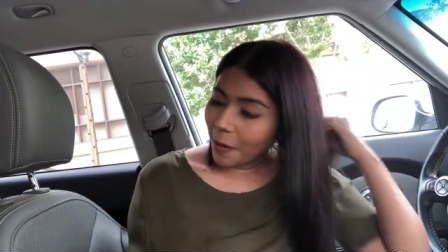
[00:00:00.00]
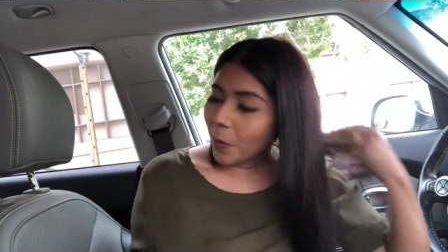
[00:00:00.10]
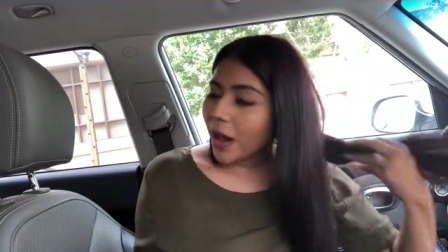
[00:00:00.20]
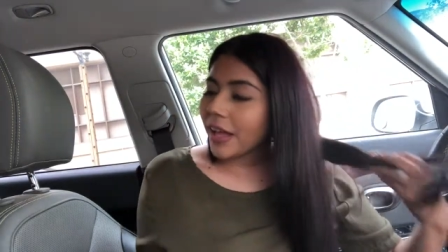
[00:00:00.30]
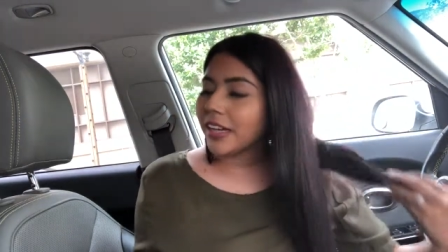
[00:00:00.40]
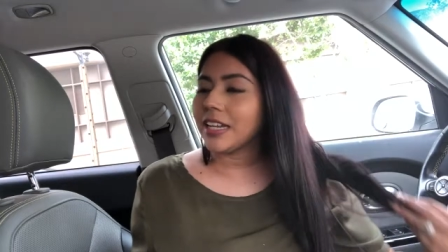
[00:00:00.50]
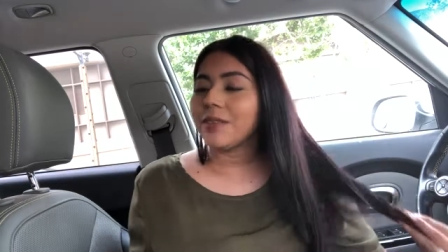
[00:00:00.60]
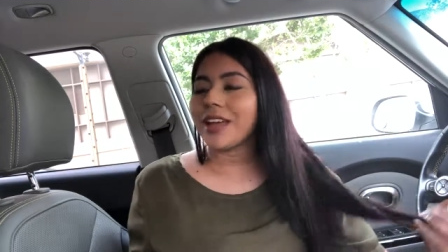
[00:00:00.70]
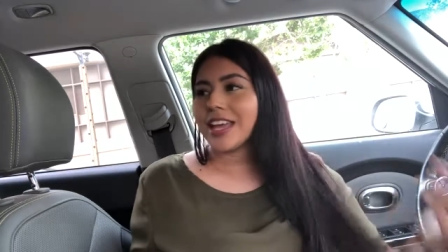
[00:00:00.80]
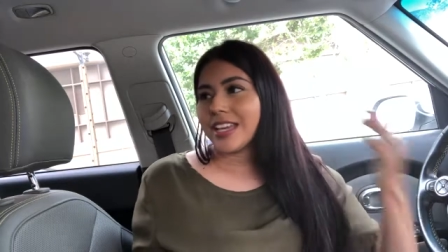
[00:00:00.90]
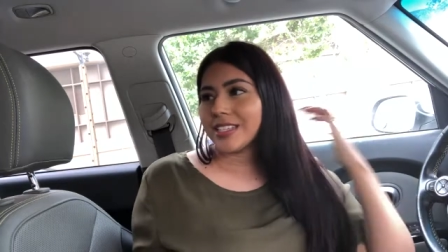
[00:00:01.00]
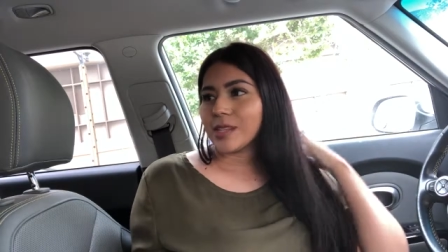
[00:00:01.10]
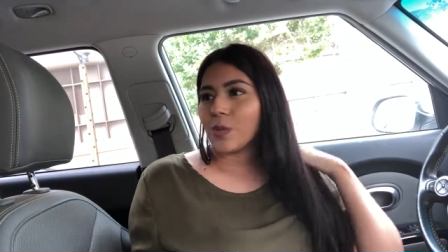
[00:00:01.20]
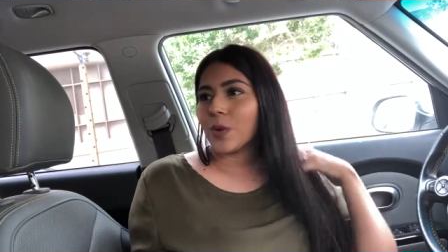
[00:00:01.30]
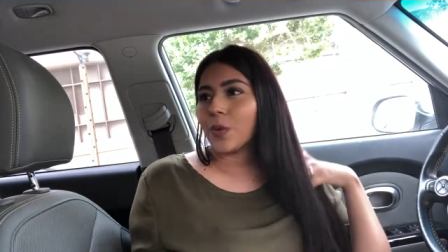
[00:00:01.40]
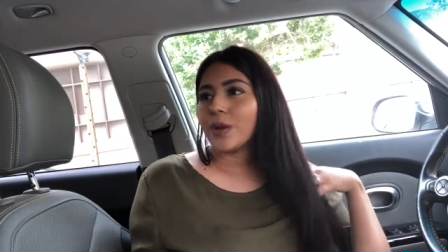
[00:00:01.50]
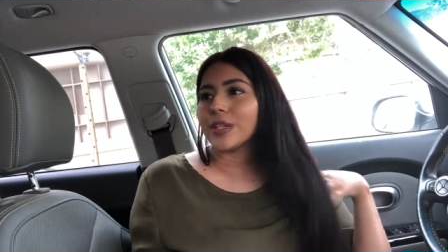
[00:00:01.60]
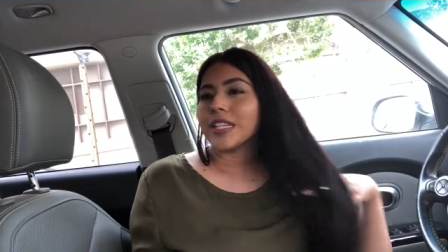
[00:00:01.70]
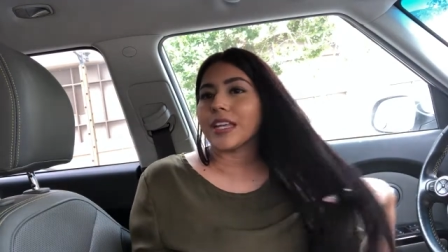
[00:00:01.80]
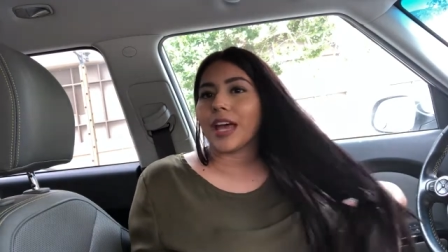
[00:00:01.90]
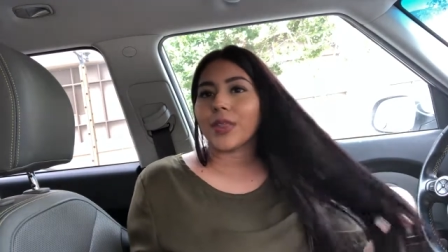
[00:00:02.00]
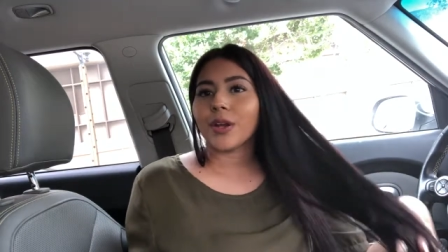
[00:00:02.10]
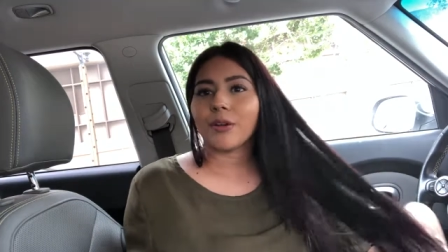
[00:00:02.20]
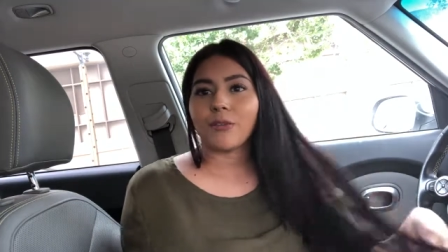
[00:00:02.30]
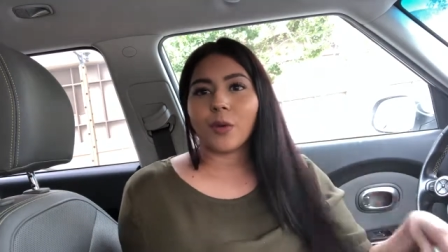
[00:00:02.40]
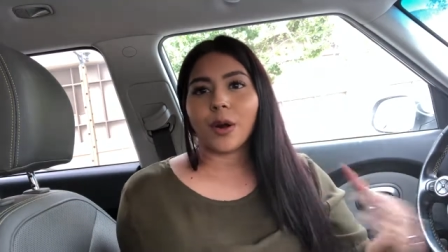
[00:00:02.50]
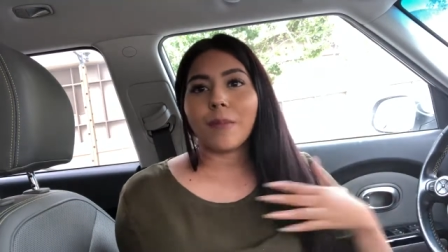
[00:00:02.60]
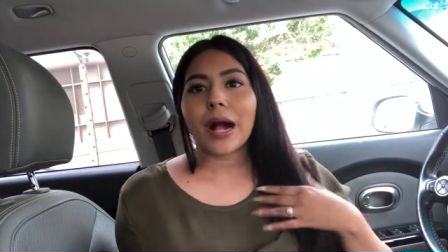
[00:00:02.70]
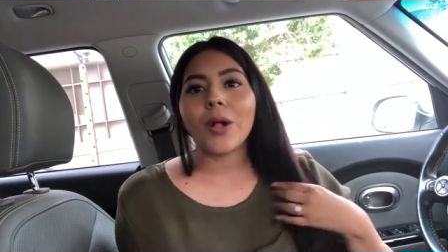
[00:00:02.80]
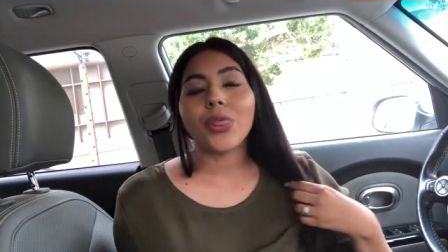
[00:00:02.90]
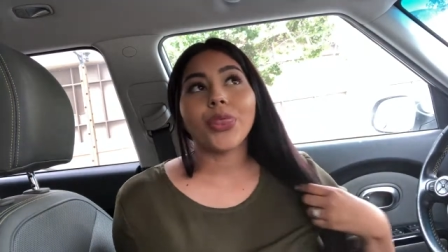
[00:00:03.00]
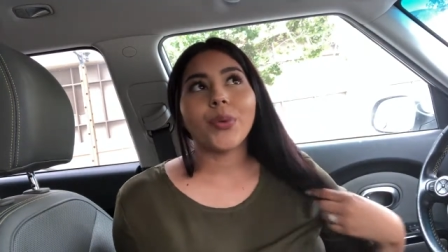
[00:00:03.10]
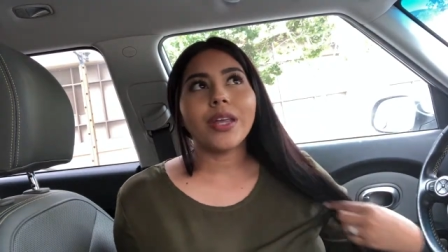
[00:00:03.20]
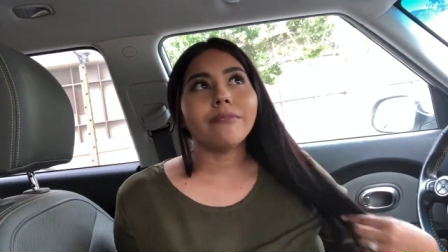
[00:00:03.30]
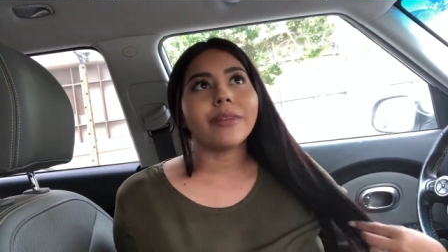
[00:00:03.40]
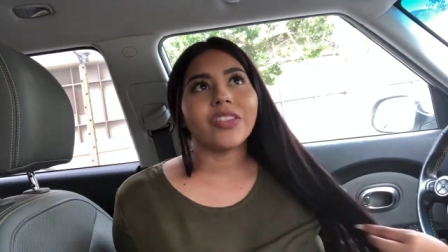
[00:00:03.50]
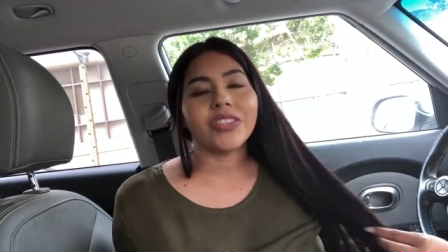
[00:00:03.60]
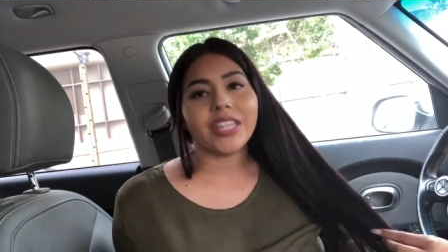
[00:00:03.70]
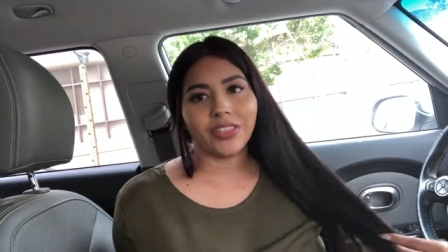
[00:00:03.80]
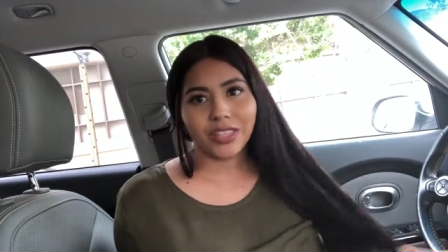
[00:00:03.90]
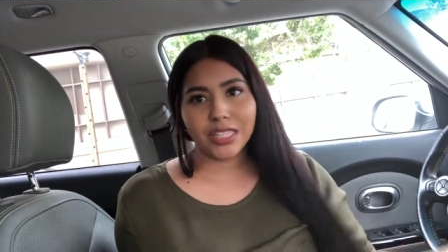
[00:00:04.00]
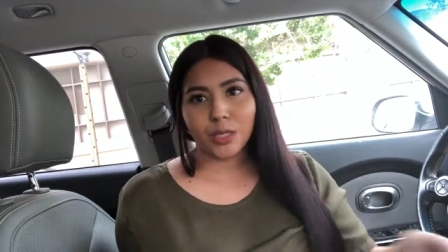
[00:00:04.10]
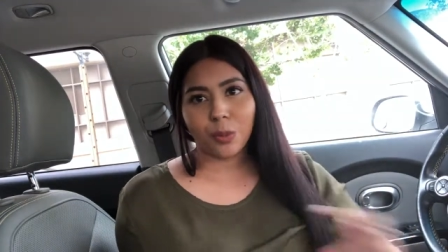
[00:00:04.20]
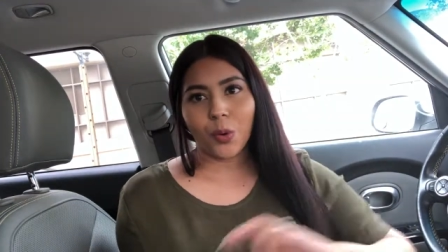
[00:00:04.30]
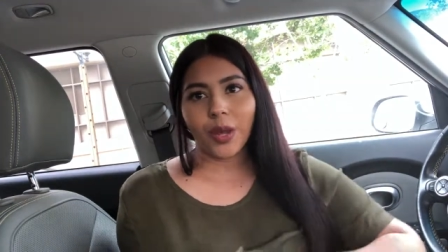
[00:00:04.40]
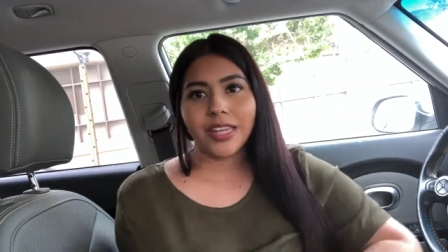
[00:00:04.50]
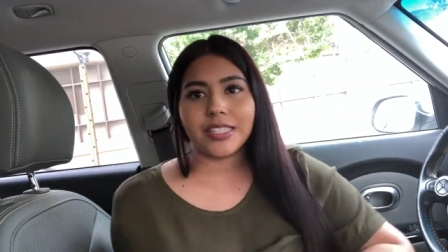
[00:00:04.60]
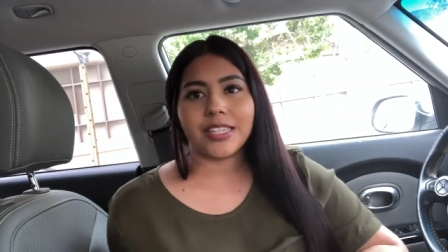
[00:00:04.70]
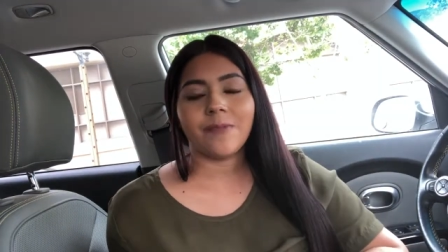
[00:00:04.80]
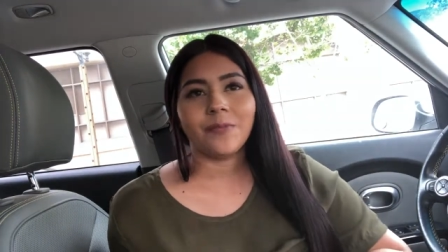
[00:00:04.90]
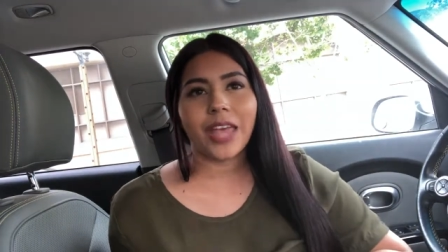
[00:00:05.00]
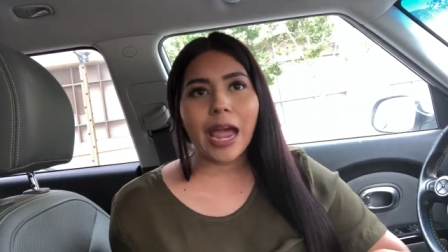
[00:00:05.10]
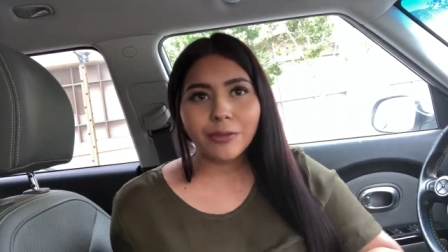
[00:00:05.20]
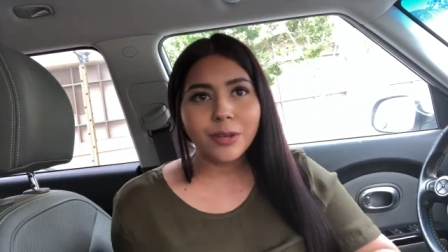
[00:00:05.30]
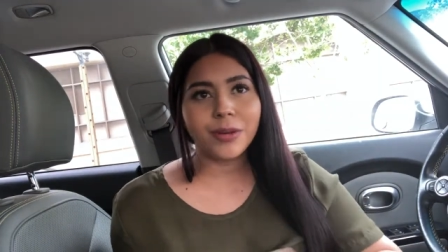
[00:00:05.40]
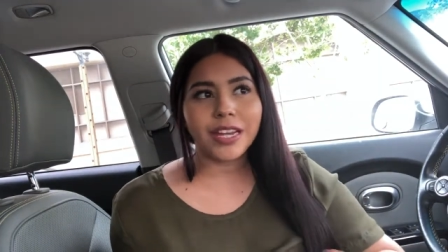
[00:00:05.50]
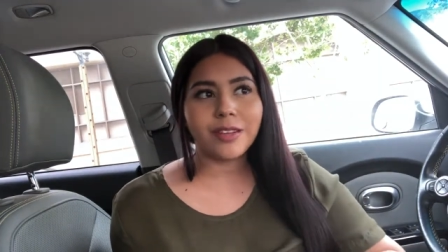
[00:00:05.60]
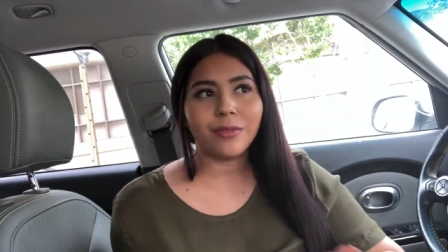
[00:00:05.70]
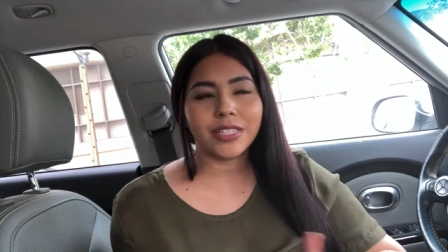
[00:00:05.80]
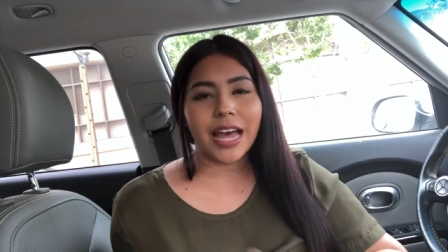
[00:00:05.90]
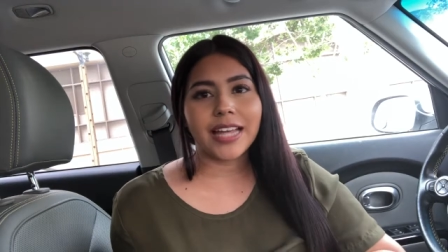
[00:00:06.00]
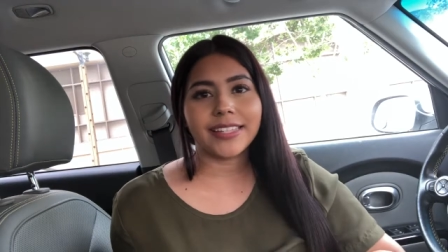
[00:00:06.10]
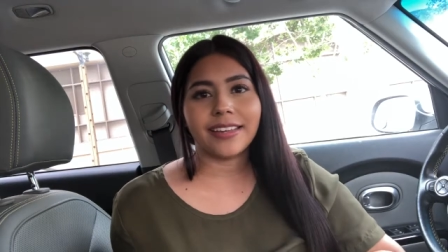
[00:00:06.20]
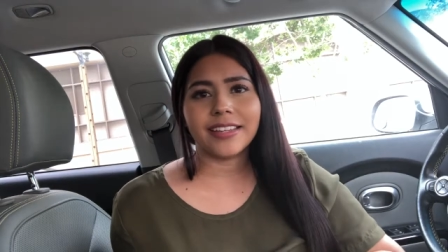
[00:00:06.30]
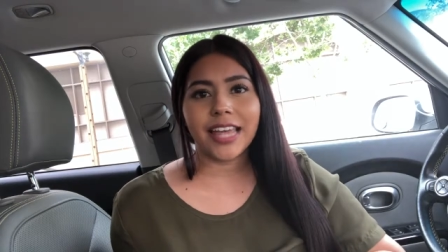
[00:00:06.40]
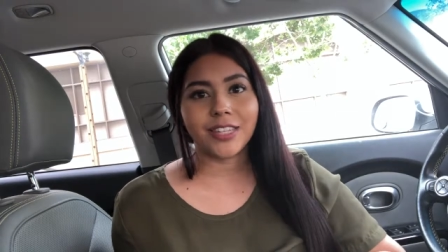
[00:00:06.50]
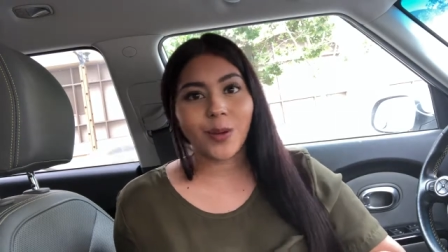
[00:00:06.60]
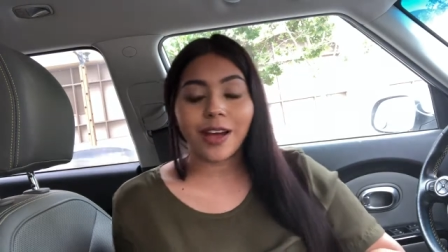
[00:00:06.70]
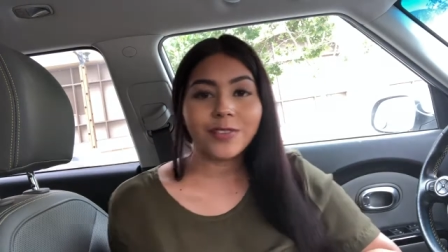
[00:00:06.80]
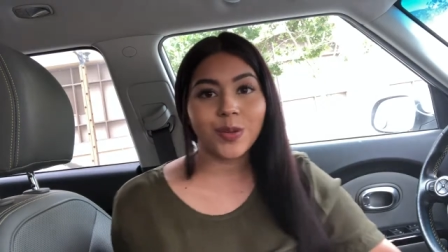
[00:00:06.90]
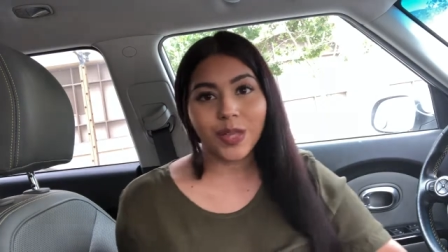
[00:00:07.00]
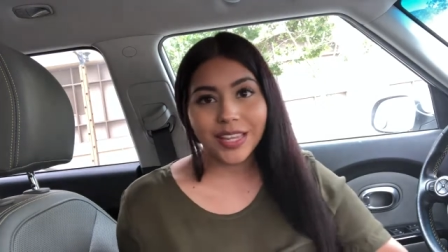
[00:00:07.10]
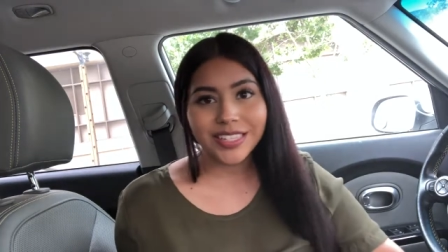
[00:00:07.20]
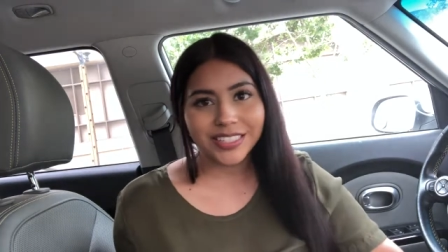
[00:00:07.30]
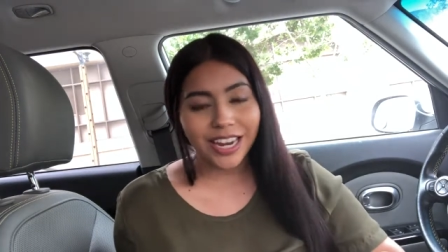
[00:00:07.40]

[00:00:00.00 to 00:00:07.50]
Well, anyways, when we were together for about 3 months at this point, everybody was asking us, so have you kissed?